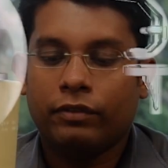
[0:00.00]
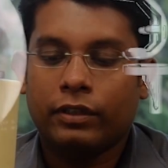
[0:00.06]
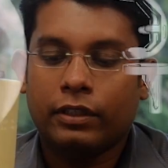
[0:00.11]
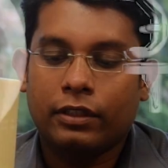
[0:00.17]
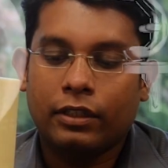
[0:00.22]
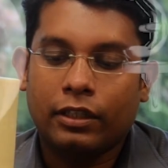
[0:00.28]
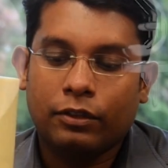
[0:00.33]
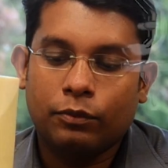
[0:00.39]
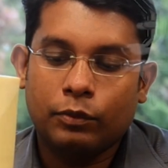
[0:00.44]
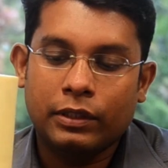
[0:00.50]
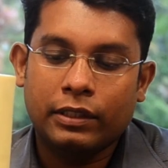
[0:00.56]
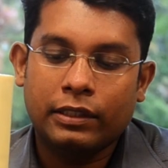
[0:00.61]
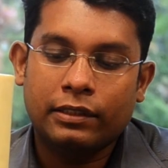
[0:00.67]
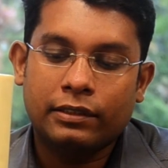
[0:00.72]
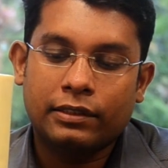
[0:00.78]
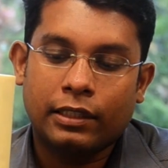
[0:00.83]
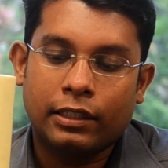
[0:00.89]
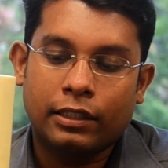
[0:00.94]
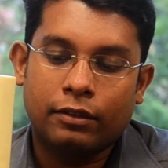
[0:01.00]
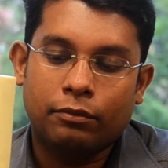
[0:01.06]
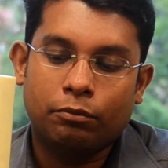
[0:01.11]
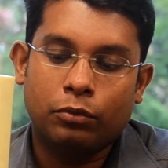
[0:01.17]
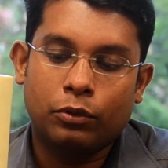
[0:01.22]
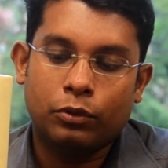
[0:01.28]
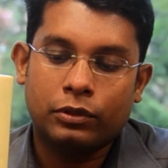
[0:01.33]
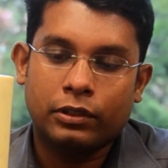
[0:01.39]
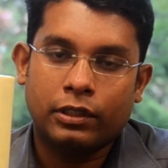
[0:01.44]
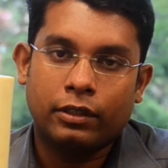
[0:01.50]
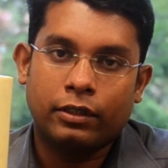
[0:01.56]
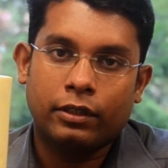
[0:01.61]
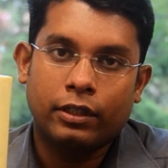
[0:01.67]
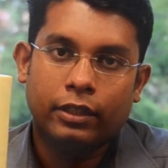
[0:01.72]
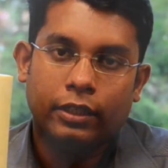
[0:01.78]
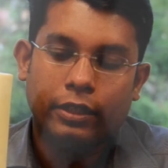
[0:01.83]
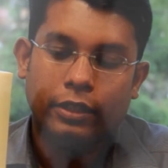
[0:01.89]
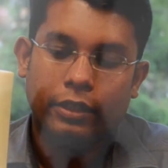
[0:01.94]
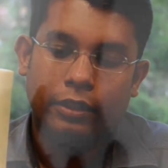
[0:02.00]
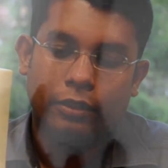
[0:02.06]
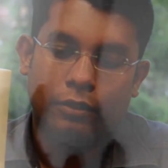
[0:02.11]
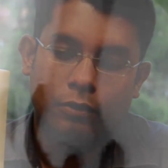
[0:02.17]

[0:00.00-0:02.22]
we're done with this and both are, you